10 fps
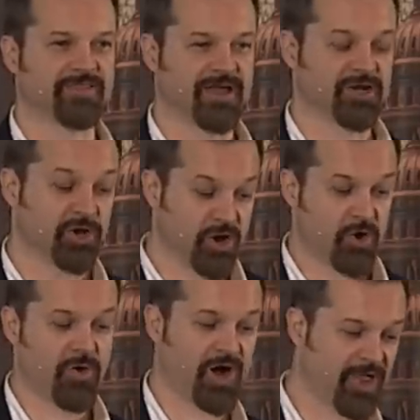that
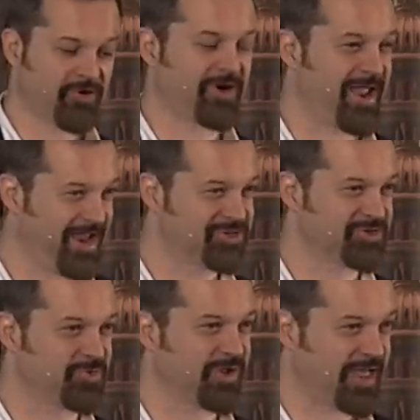no other
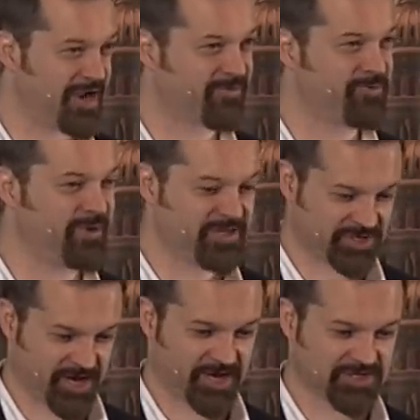angel will ever be
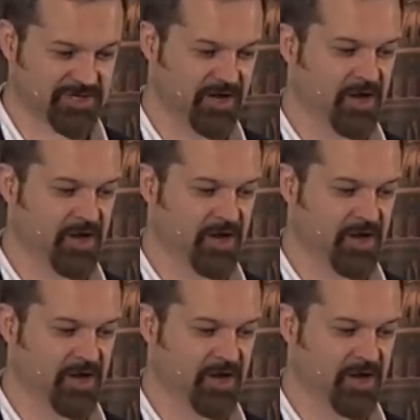judged